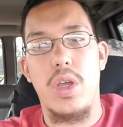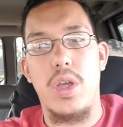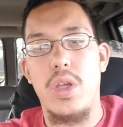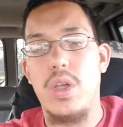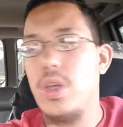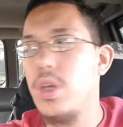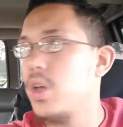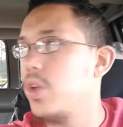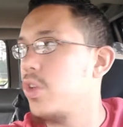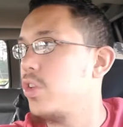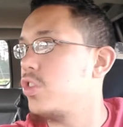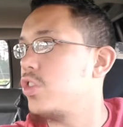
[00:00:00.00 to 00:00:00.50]

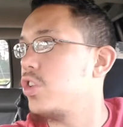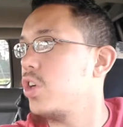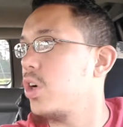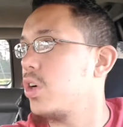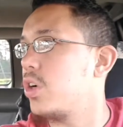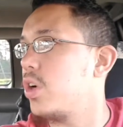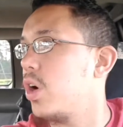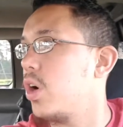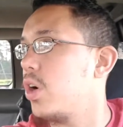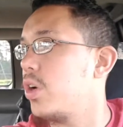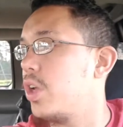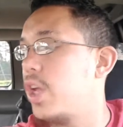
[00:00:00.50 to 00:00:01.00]
you go to the
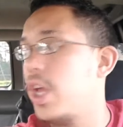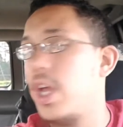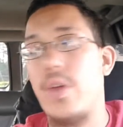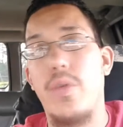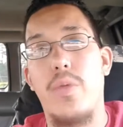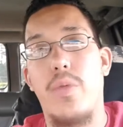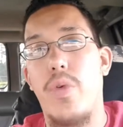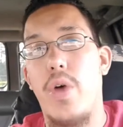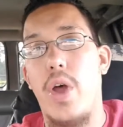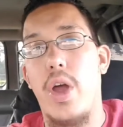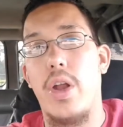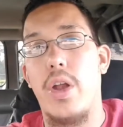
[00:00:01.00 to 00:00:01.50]
junkyard, can't even
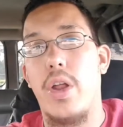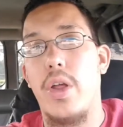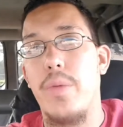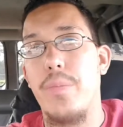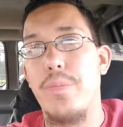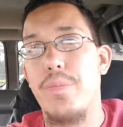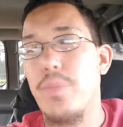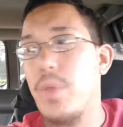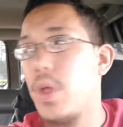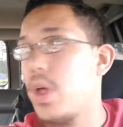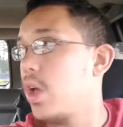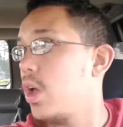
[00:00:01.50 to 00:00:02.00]
find it.
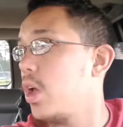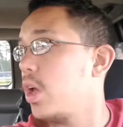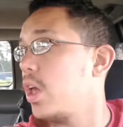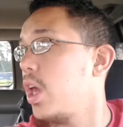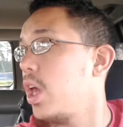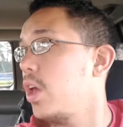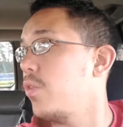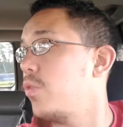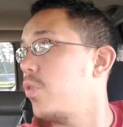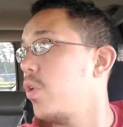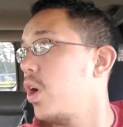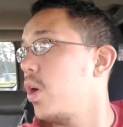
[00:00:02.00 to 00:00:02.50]
Can't
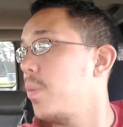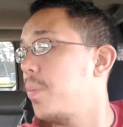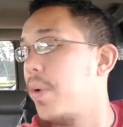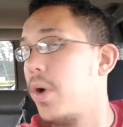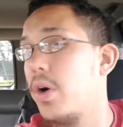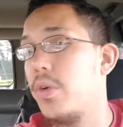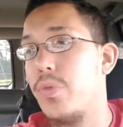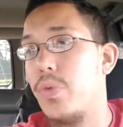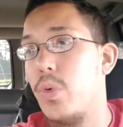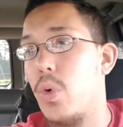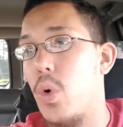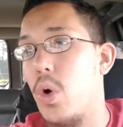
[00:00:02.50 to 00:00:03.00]
even find a
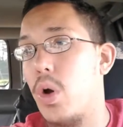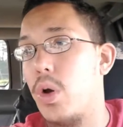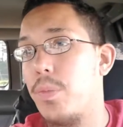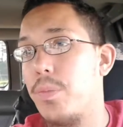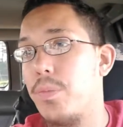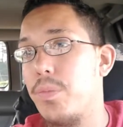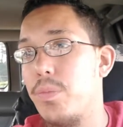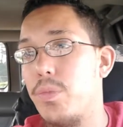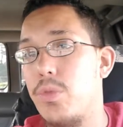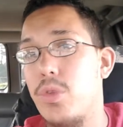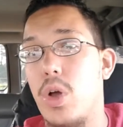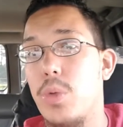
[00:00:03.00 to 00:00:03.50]
part for it.
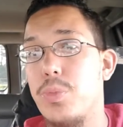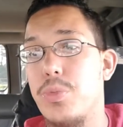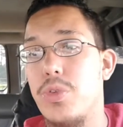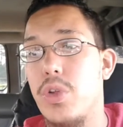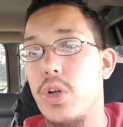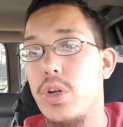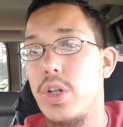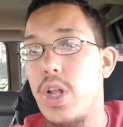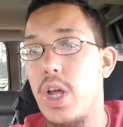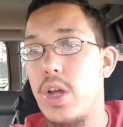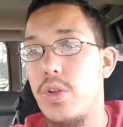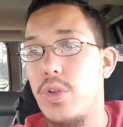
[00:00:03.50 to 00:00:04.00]
So I'm
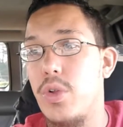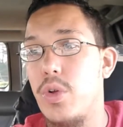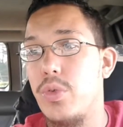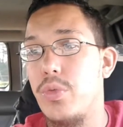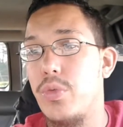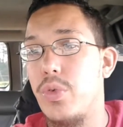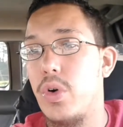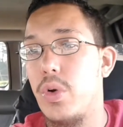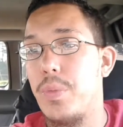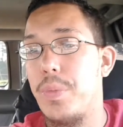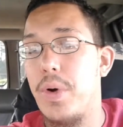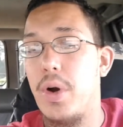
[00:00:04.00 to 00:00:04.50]
stuck out looking
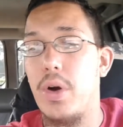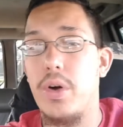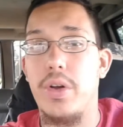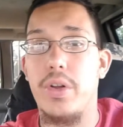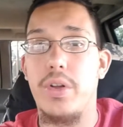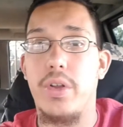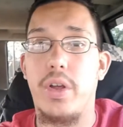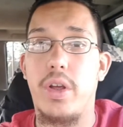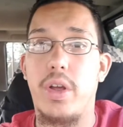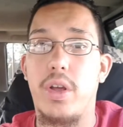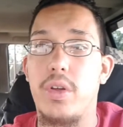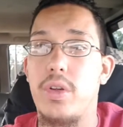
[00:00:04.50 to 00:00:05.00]
for a part,
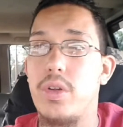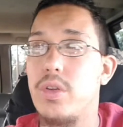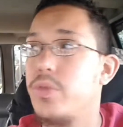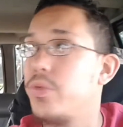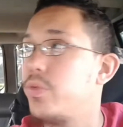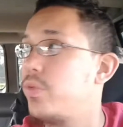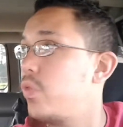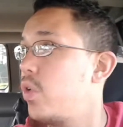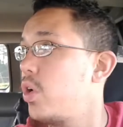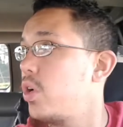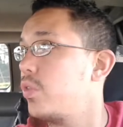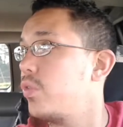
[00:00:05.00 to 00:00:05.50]
and I got
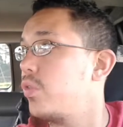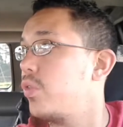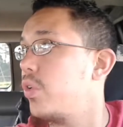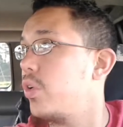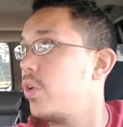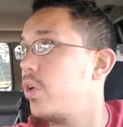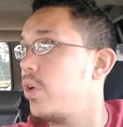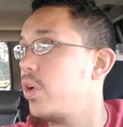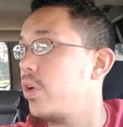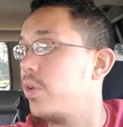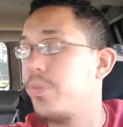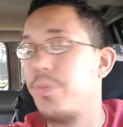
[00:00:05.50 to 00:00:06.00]
flunked for
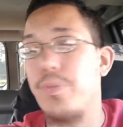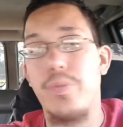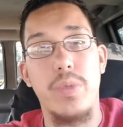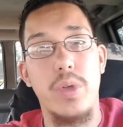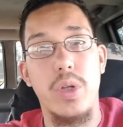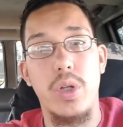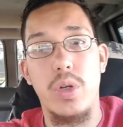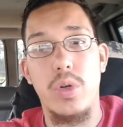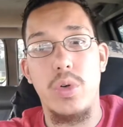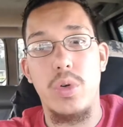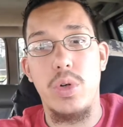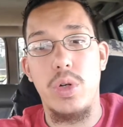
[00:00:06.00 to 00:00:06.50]
that,
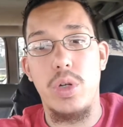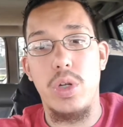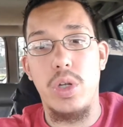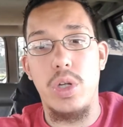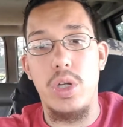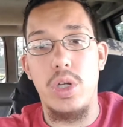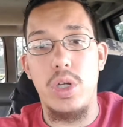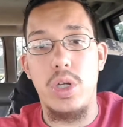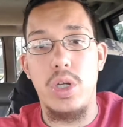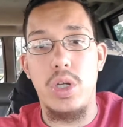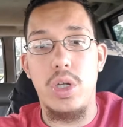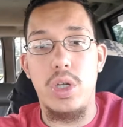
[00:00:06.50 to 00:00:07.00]

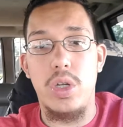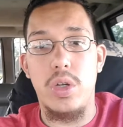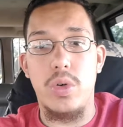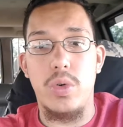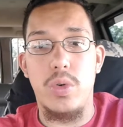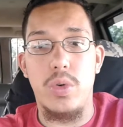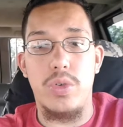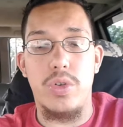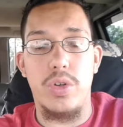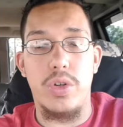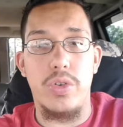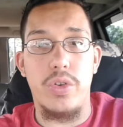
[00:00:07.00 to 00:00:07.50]

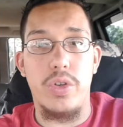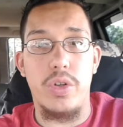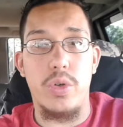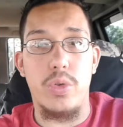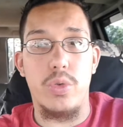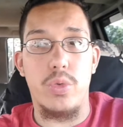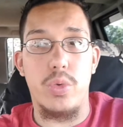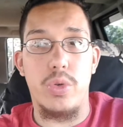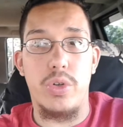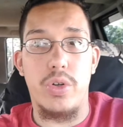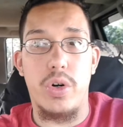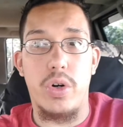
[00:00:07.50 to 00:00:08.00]
which I think
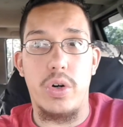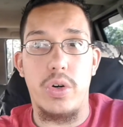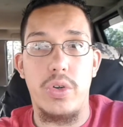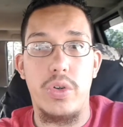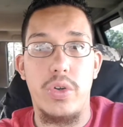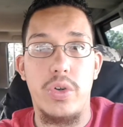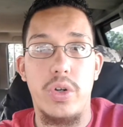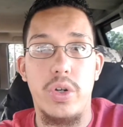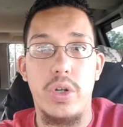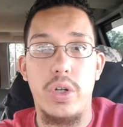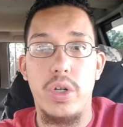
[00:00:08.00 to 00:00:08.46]
was retarded.